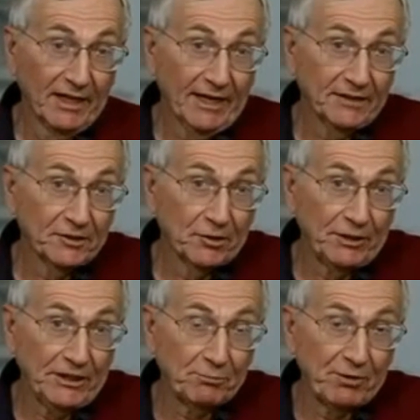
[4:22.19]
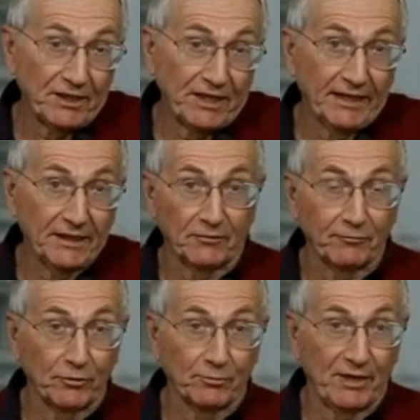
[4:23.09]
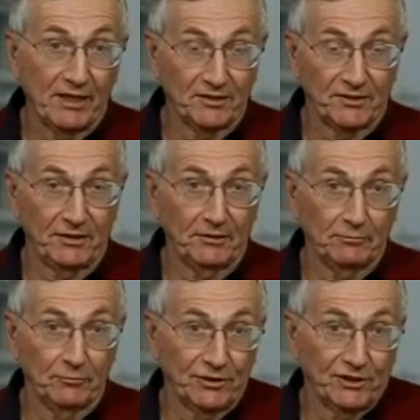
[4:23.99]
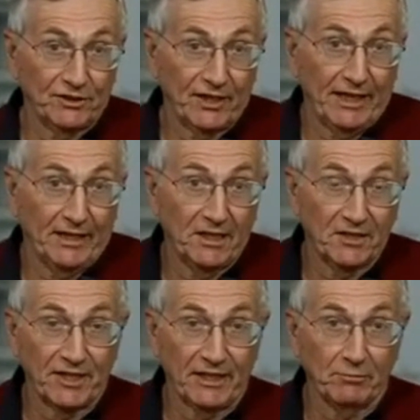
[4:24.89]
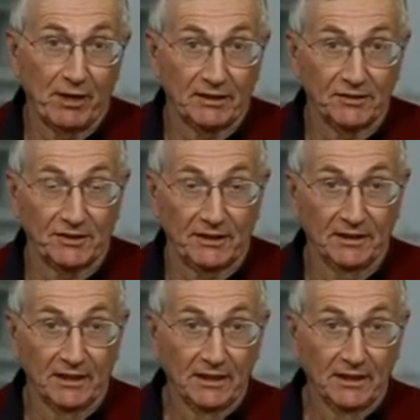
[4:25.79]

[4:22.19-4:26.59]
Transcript: And so he's predicated a foreign policy, which is a head-in-the-sand policy.